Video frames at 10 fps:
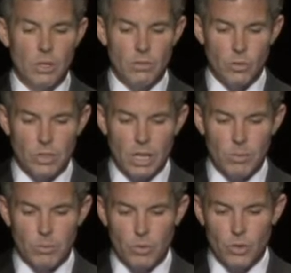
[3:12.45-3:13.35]
full-time
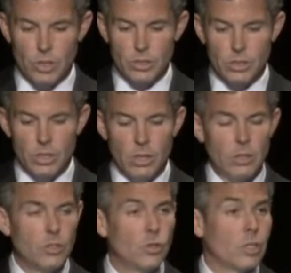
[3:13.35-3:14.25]
employees
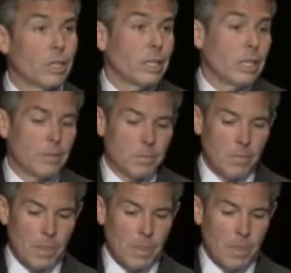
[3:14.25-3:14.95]
using lean